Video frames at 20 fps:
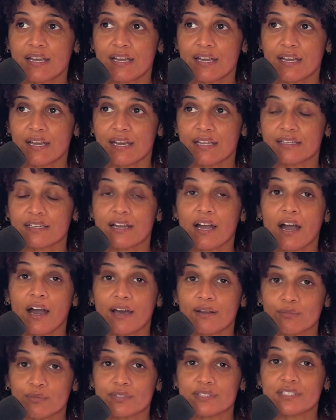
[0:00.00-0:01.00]
and God
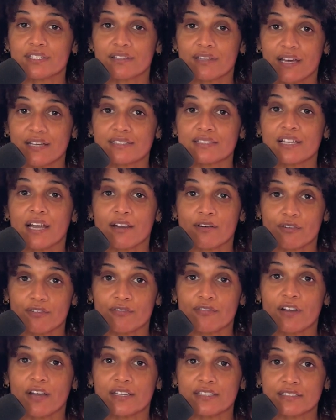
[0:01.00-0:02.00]
will see that
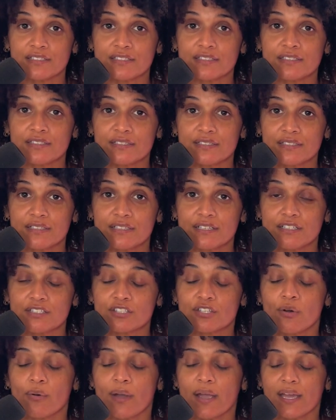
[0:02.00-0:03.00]
sacrifice.
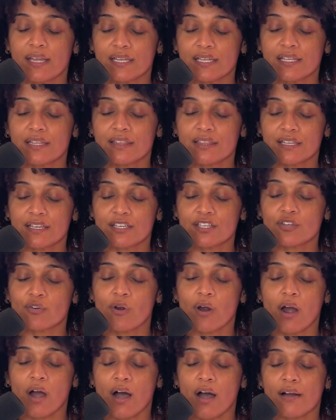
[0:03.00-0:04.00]
So anything you
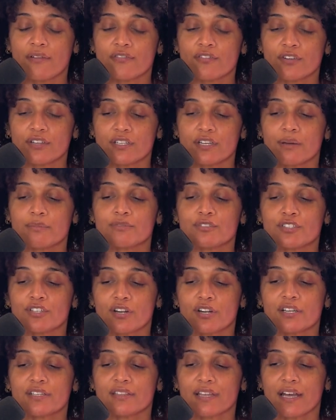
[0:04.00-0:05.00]
are offering up
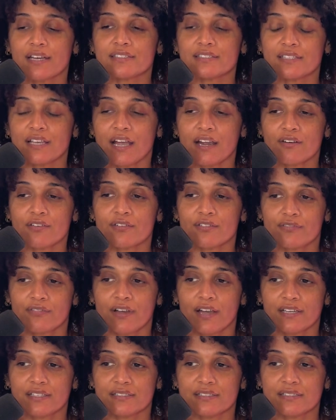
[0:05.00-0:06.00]
during that
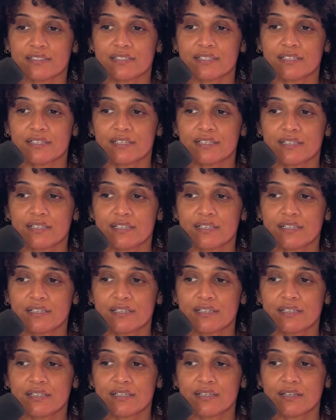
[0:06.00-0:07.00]
sacrifice,
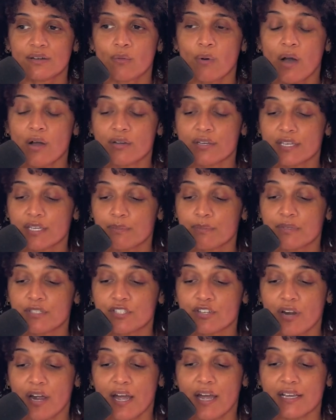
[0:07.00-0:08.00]
while keeping
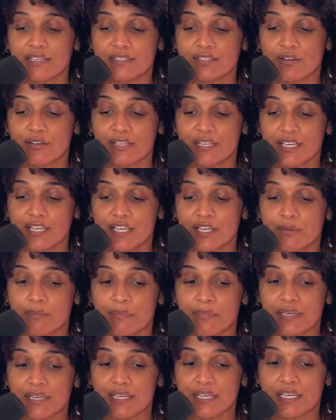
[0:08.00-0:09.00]
your eyes on him,
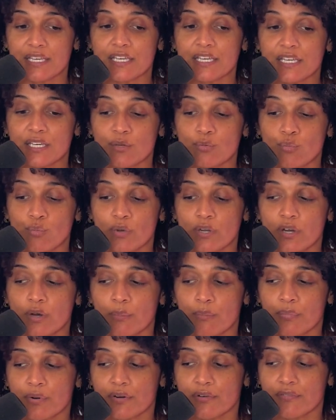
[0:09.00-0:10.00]
he will
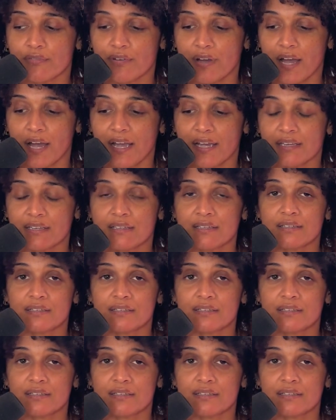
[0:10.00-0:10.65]
provide.